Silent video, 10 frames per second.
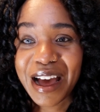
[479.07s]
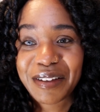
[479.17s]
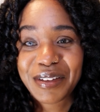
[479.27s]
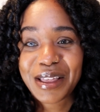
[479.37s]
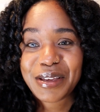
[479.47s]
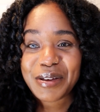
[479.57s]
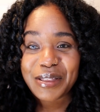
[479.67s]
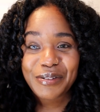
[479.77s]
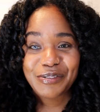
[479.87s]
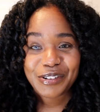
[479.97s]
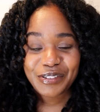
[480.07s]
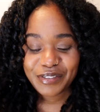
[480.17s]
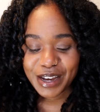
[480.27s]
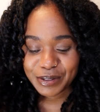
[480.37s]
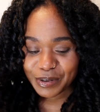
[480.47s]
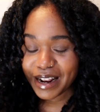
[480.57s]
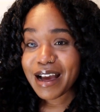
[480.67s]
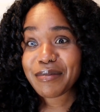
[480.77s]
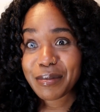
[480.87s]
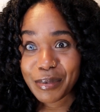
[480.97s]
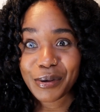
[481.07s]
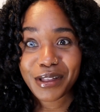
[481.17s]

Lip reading: I feel like you get the full effect when I have them both